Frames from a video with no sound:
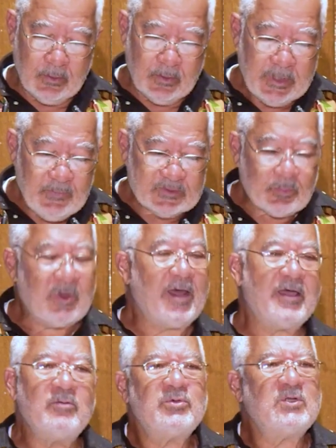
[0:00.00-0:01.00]
He was
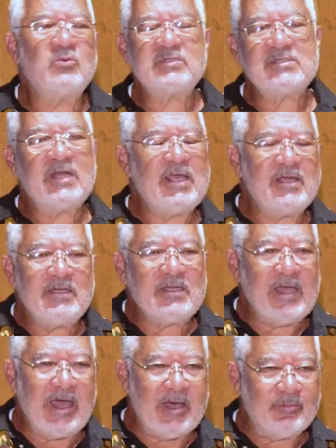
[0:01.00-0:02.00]
blind, but he wasn't
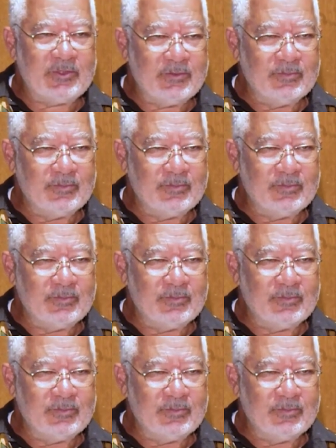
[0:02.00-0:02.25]
handicapped.